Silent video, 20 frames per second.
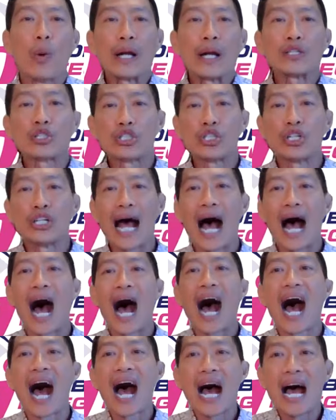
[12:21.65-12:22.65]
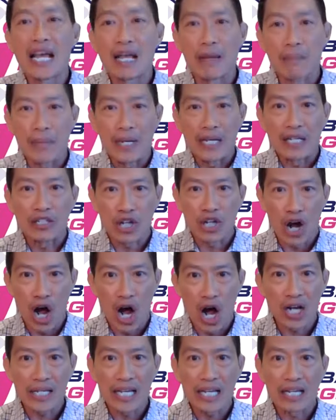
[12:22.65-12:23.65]
what should I be
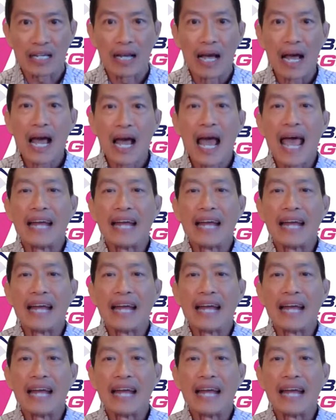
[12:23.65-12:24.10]
talking